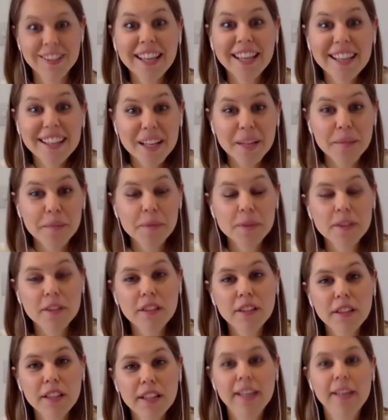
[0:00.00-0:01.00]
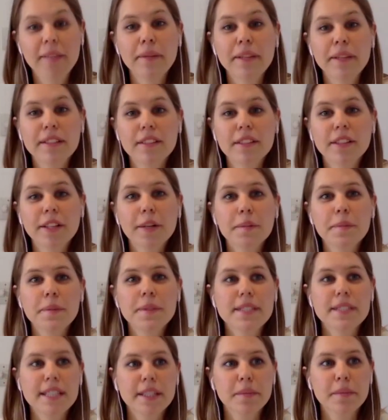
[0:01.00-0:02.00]
Yeah, absolutely. I mean,
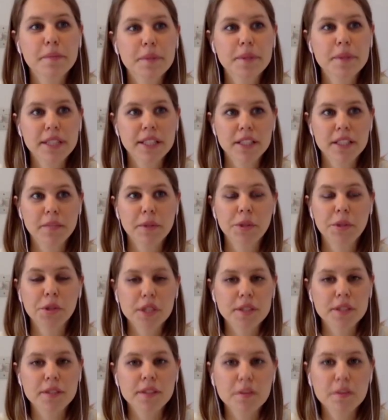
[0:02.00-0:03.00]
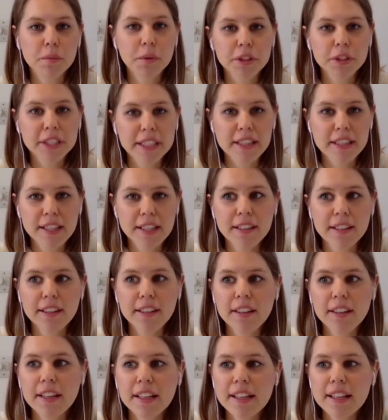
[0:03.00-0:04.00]
comms teams need to be trusted more, I
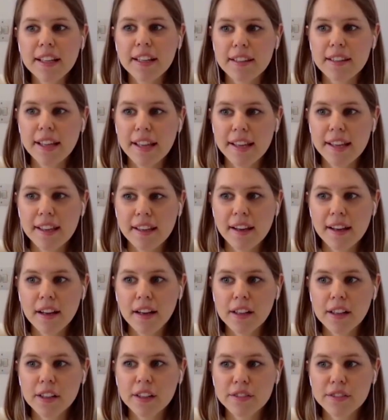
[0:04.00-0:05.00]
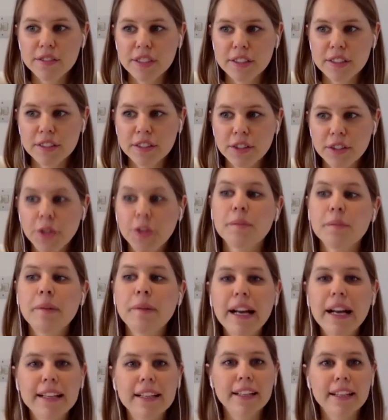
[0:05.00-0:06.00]
think. They are often, you know,
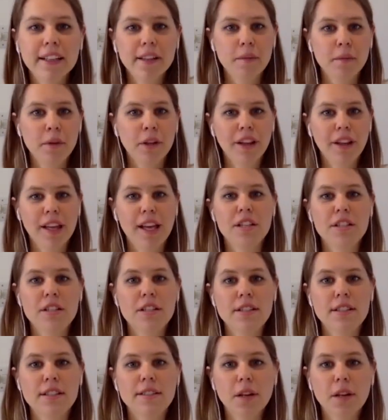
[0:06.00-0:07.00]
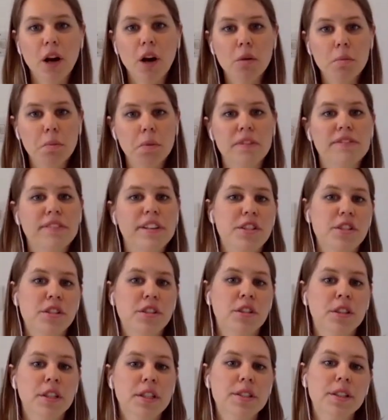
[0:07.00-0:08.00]
marketing and communications is a whole
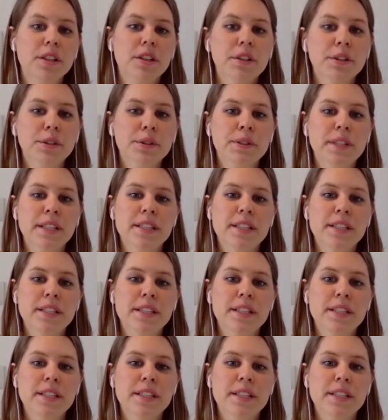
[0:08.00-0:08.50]
profession on its own.